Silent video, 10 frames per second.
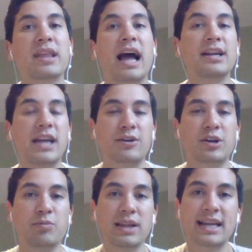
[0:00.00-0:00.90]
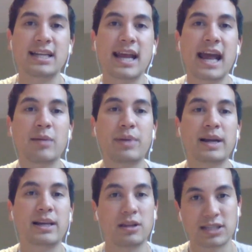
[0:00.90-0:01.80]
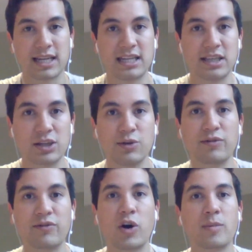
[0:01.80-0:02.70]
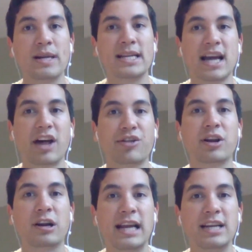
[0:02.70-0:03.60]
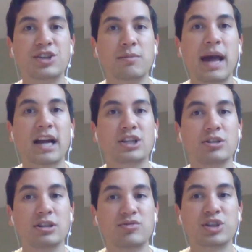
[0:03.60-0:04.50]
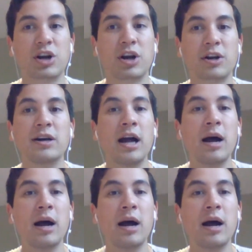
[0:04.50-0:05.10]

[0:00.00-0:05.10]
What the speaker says: I doubt he'll play today, but he looks like he's in uniform and he's healthier and inching back to his return.